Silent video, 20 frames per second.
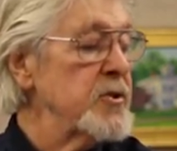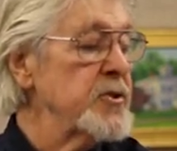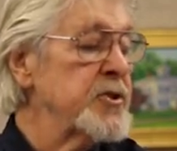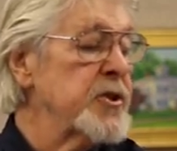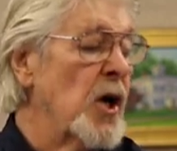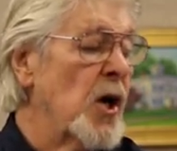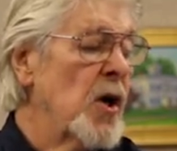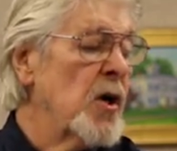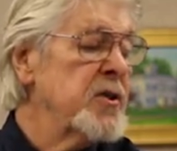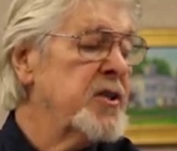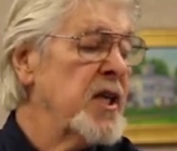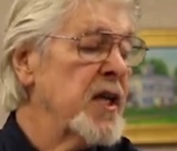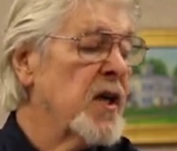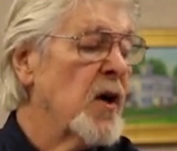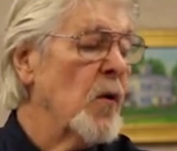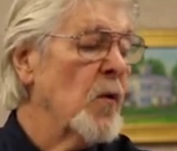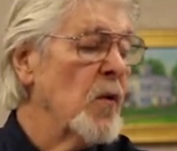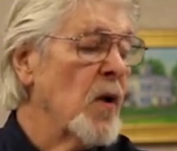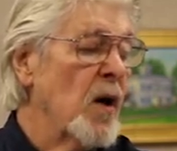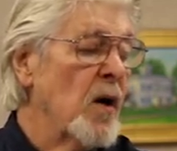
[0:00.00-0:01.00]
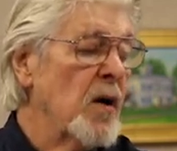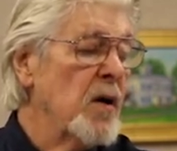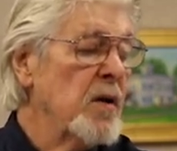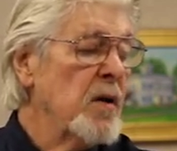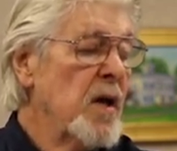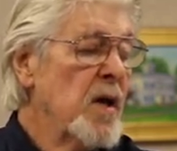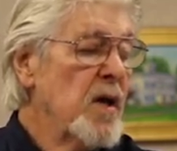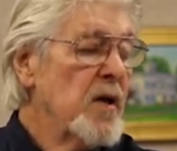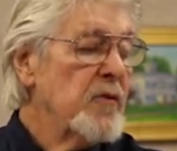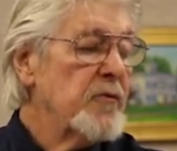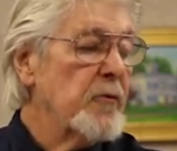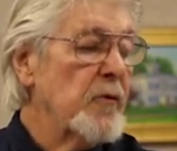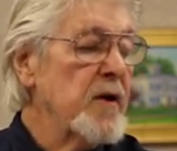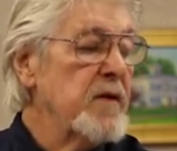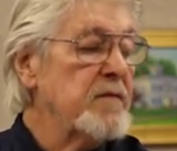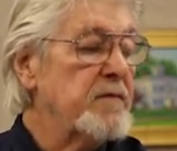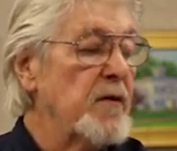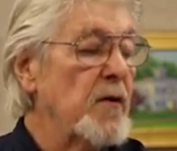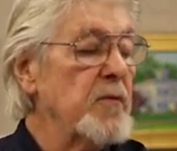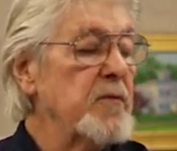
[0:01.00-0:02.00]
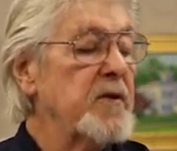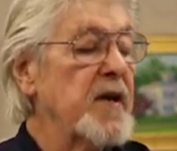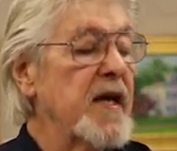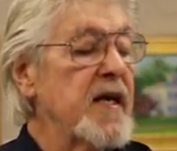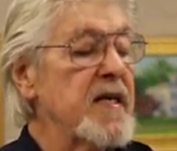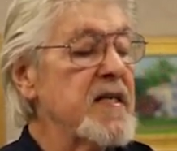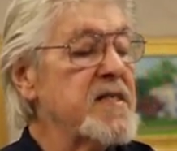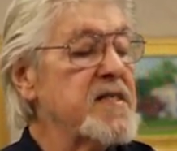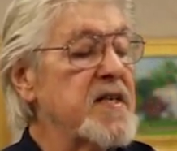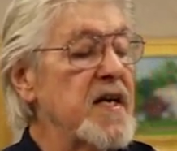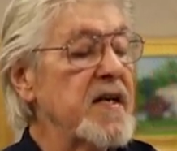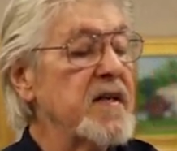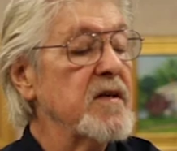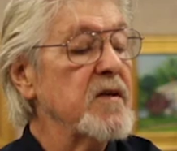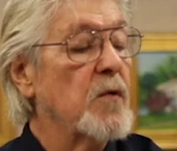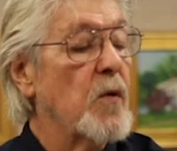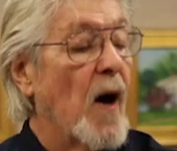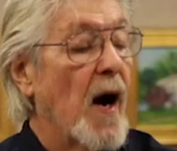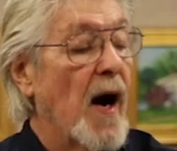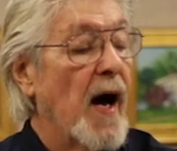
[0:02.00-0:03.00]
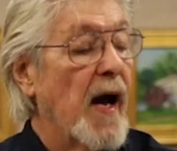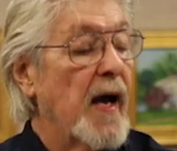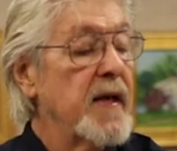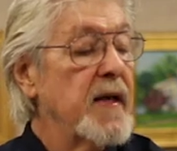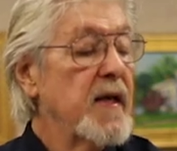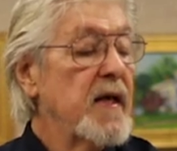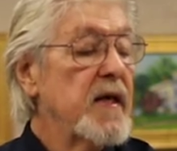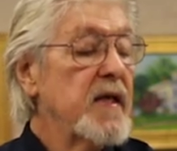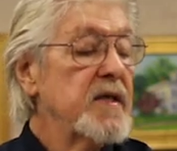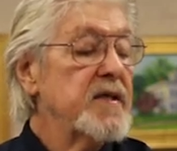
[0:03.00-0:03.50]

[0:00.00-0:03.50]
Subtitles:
So she go along 3-4 days sitting quiet.